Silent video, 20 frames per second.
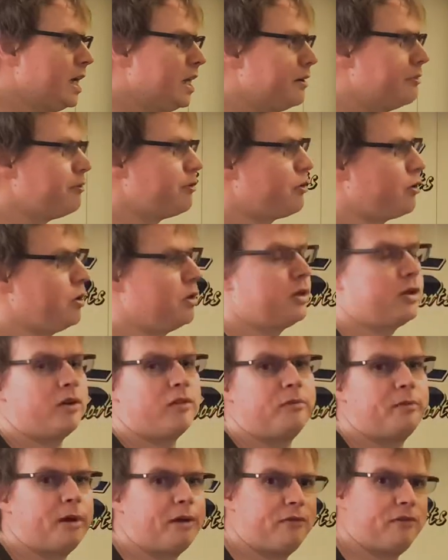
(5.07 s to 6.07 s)
in front of
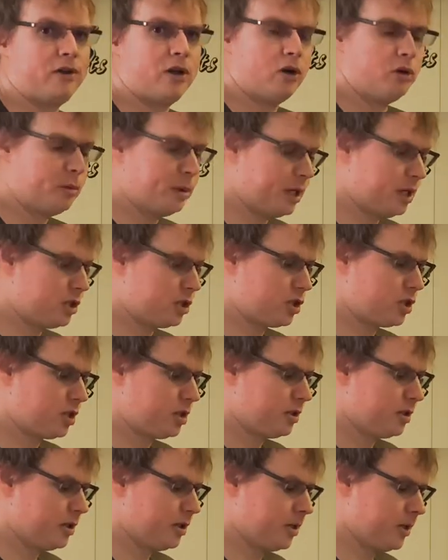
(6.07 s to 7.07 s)
my flow bench.
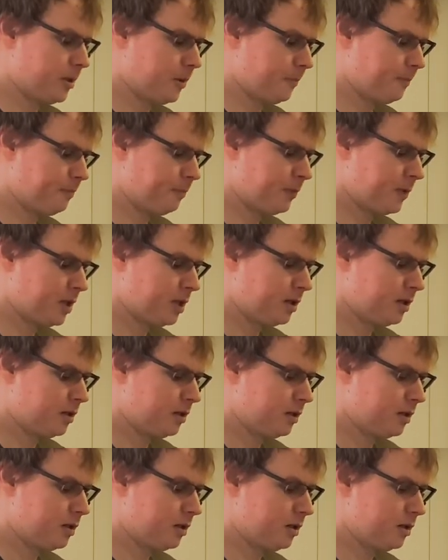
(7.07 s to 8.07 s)
Um,
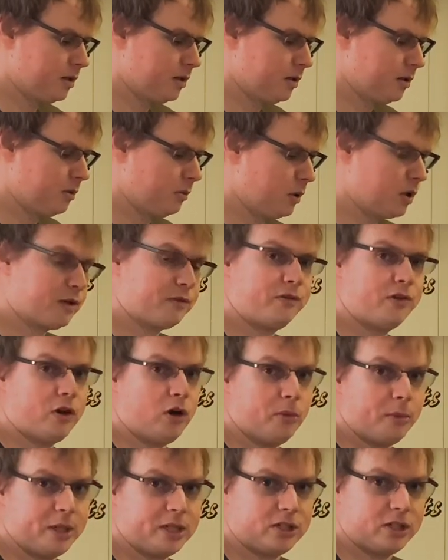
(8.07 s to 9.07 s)
what a flow
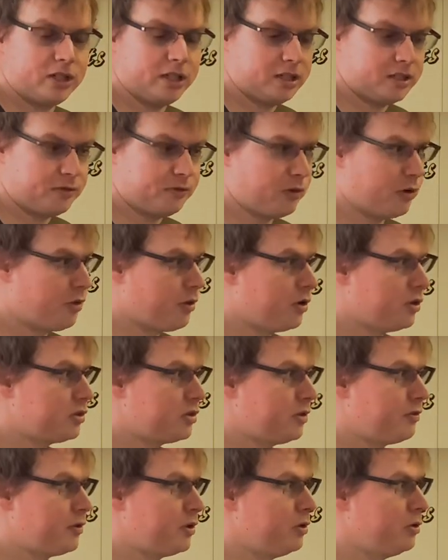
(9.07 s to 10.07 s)
bench is, for those
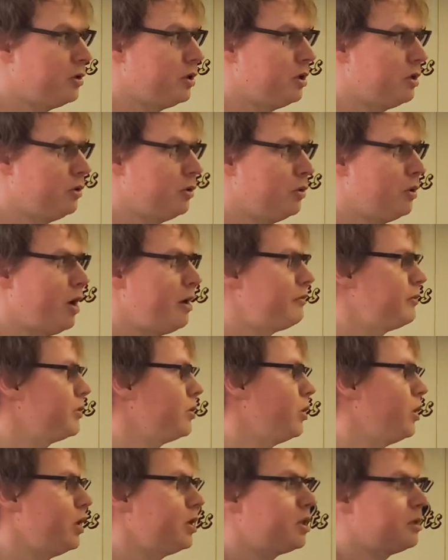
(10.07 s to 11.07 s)
of you who haven't
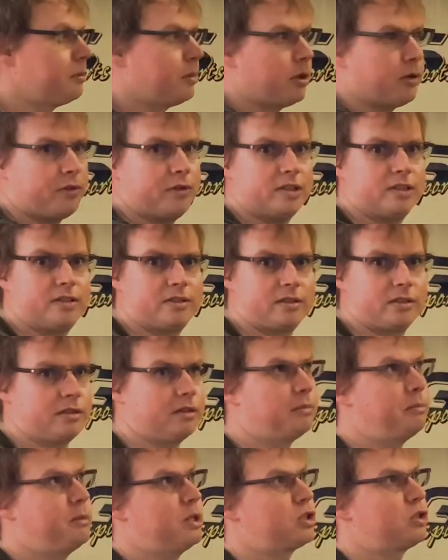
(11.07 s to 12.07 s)
heard about this
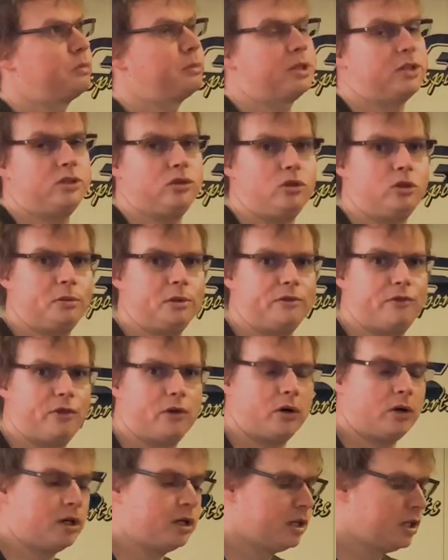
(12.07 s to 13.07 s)
measurement tool
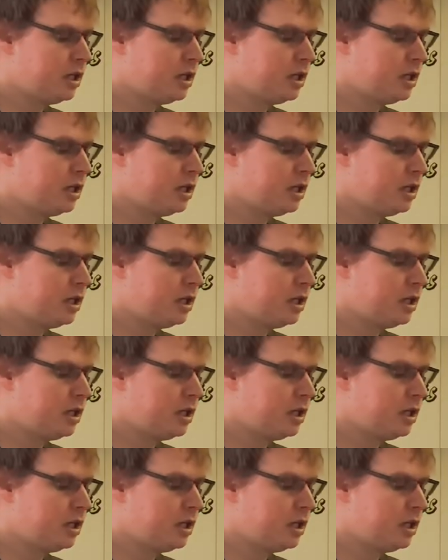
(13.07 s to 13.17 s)
before,